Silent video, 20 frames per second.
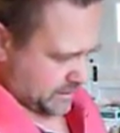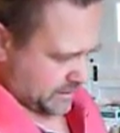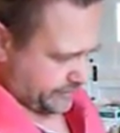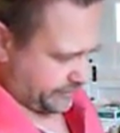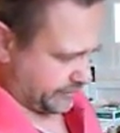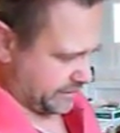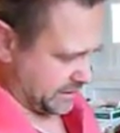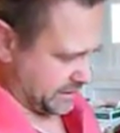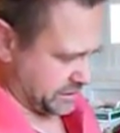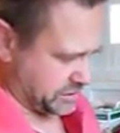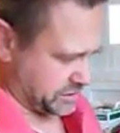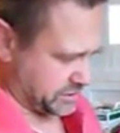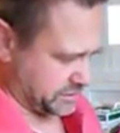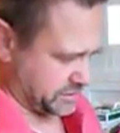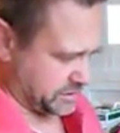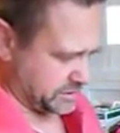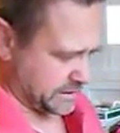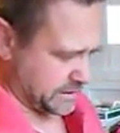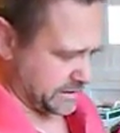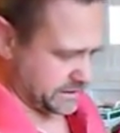finished
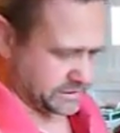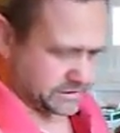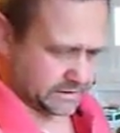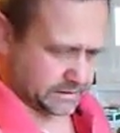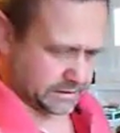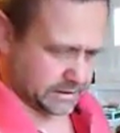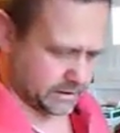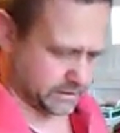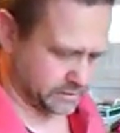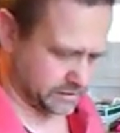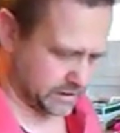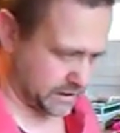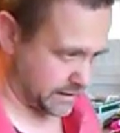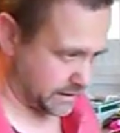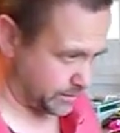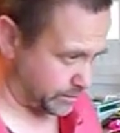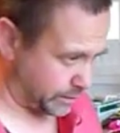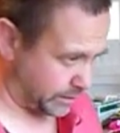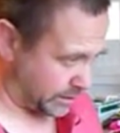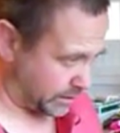slicing those
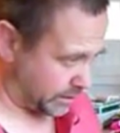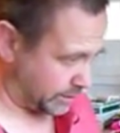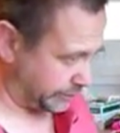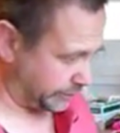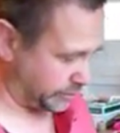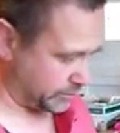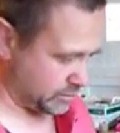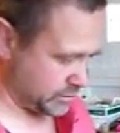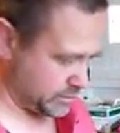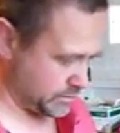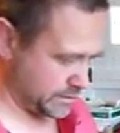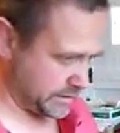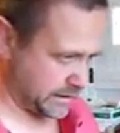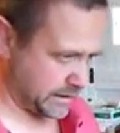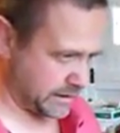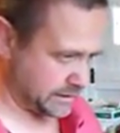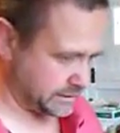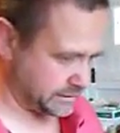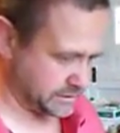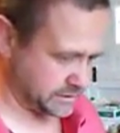apricots, and what we're
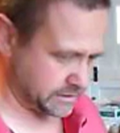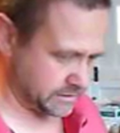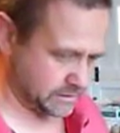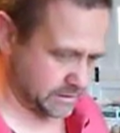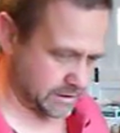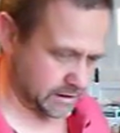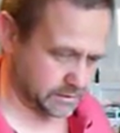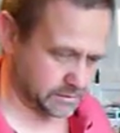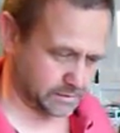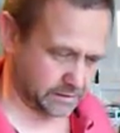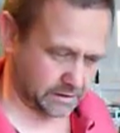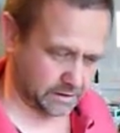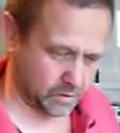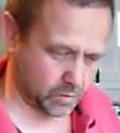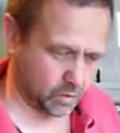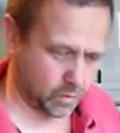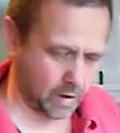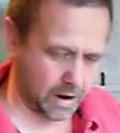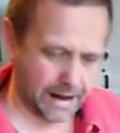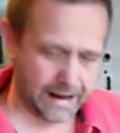going to do now is we're
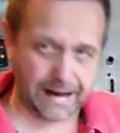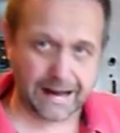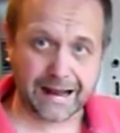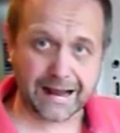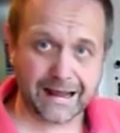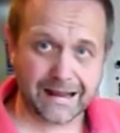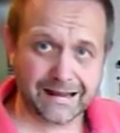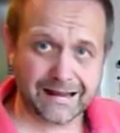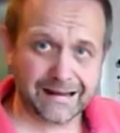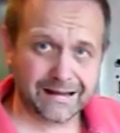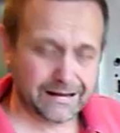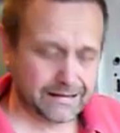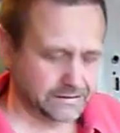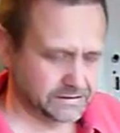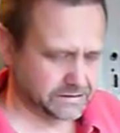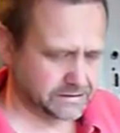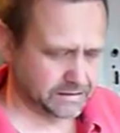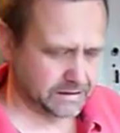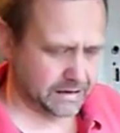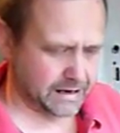going to weigh,
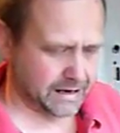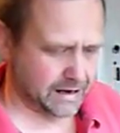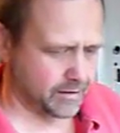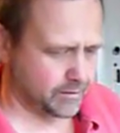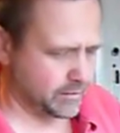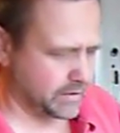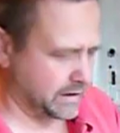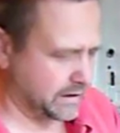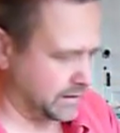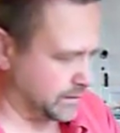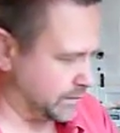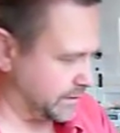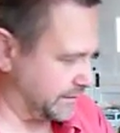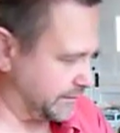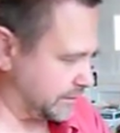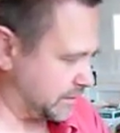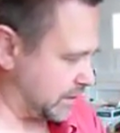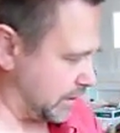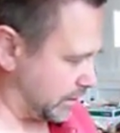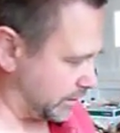see how many
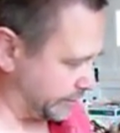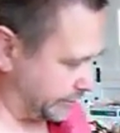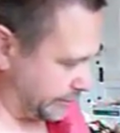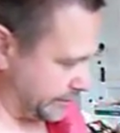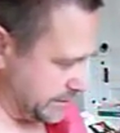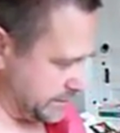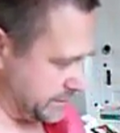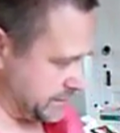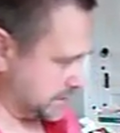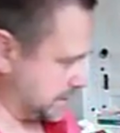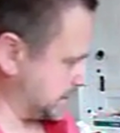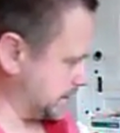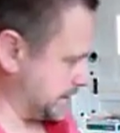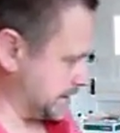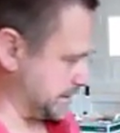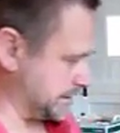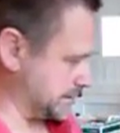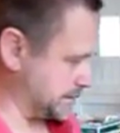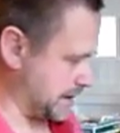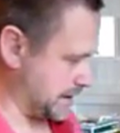we've got. So let's
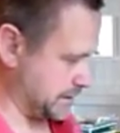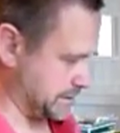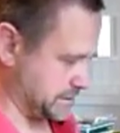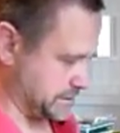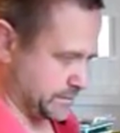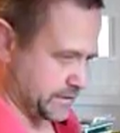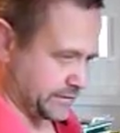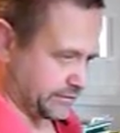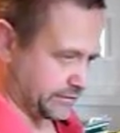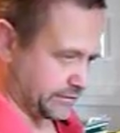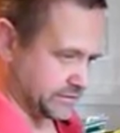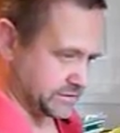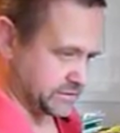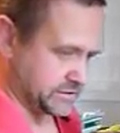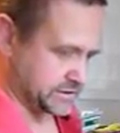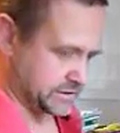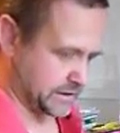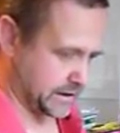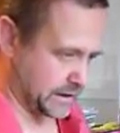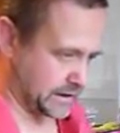clear the decks a bit for the
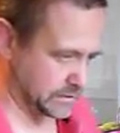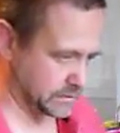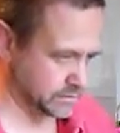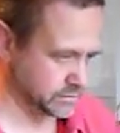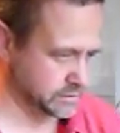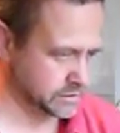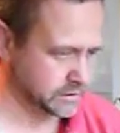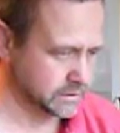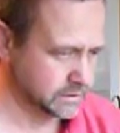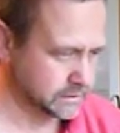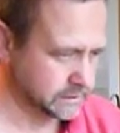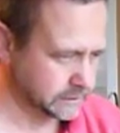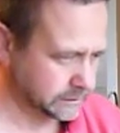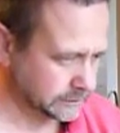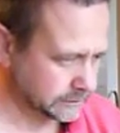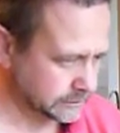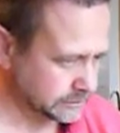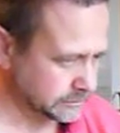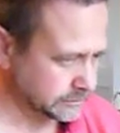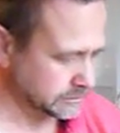scales.
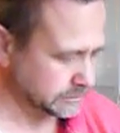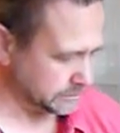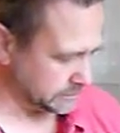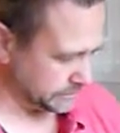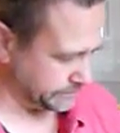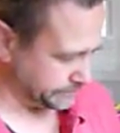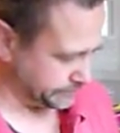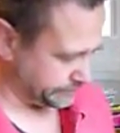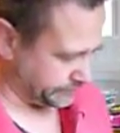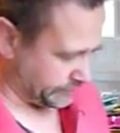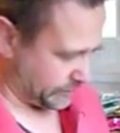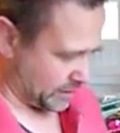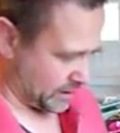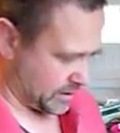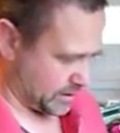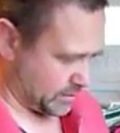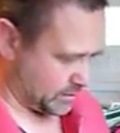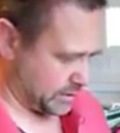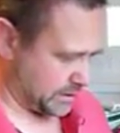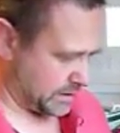
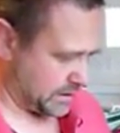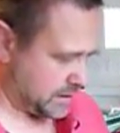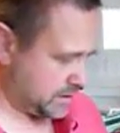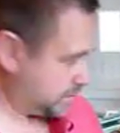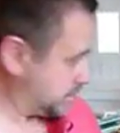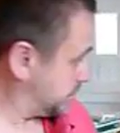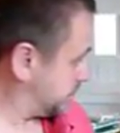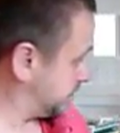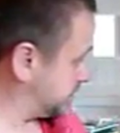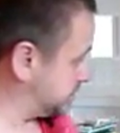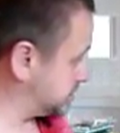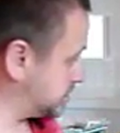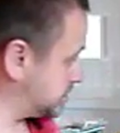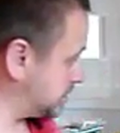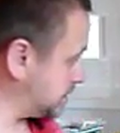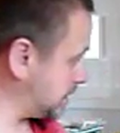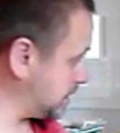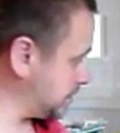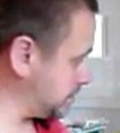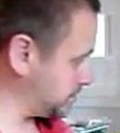There we go, the
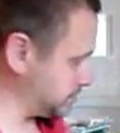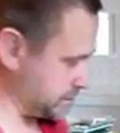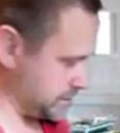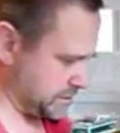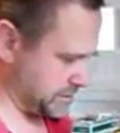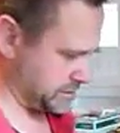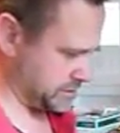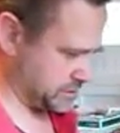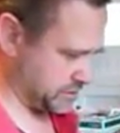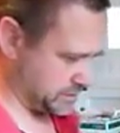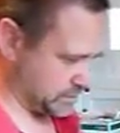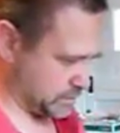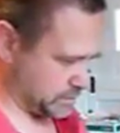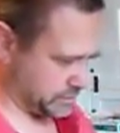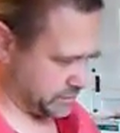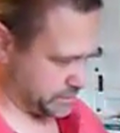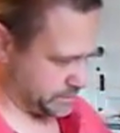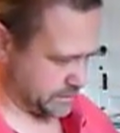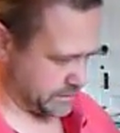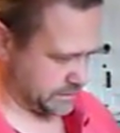scales and a
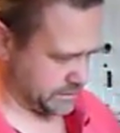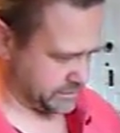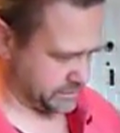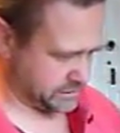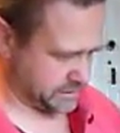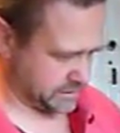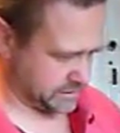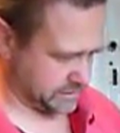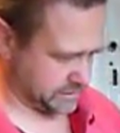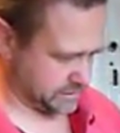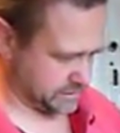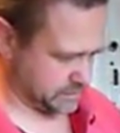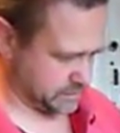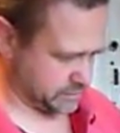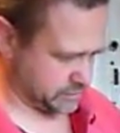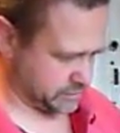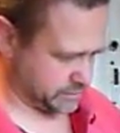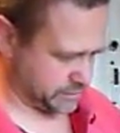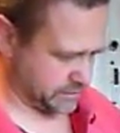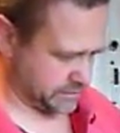saucepan. I'll stick the
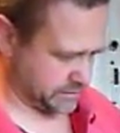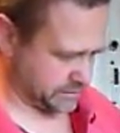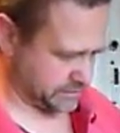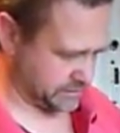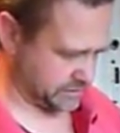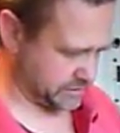saucepan on the